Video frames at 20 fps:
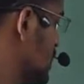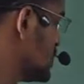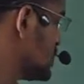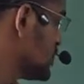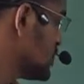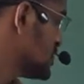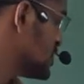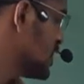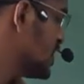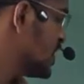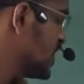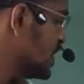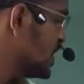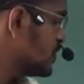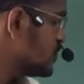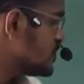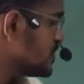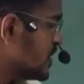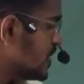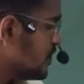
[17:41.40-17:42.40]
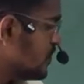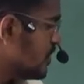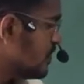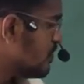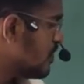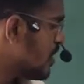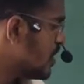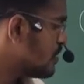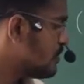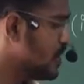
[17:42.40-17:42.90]
So Z into
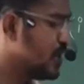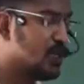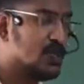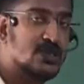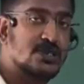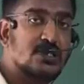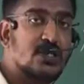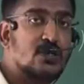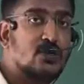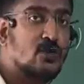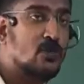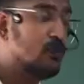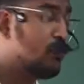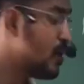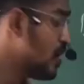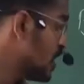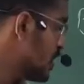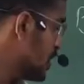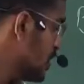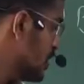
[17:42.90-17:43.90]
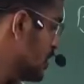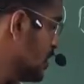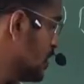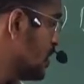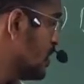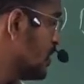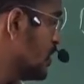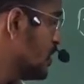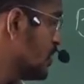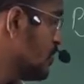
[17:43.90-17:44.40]
Z1 bar minus Z2 bar
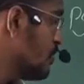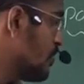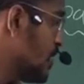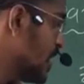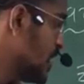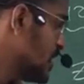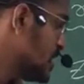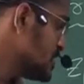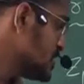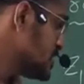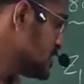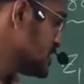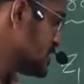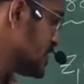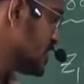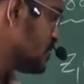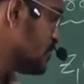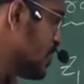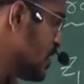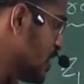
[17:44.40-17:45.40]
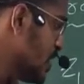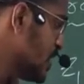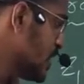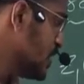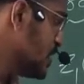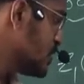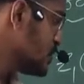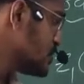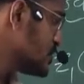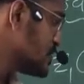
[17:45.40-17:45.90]
minus Z bar
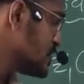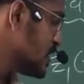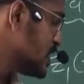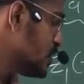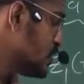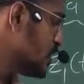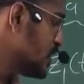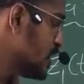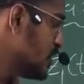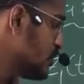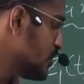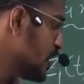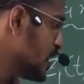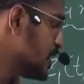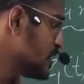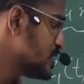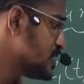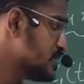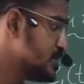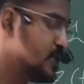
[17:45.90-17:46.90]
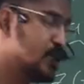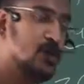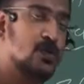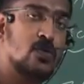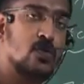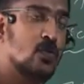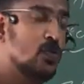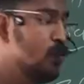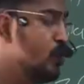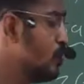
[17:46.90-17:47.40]
into Z1 minus
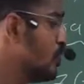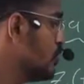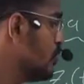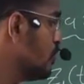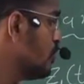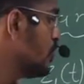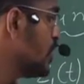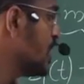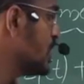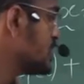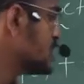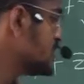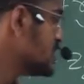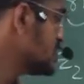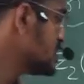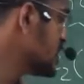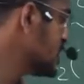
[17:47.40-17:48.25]
Z2 plus